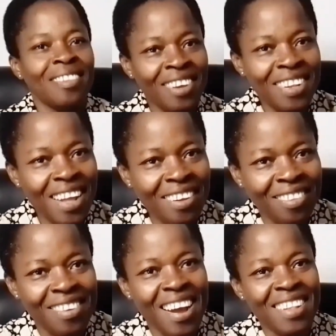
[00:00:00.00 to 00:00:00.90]
The
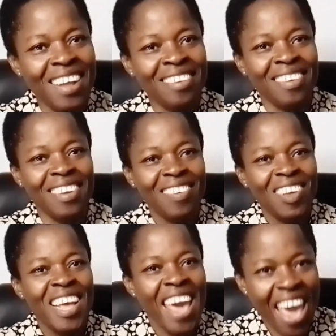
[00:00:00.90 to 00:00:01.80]
next strategy,
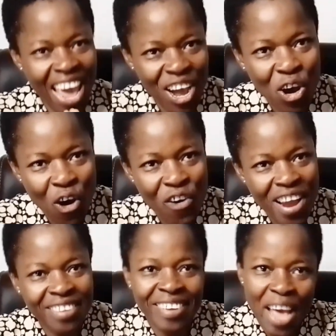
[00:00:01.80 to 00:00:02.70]

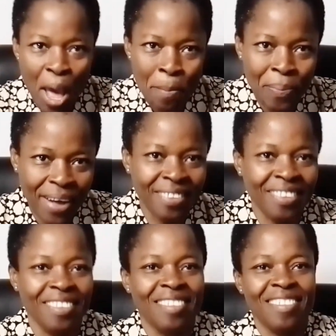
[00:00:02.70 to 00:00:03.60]
encourage empathy.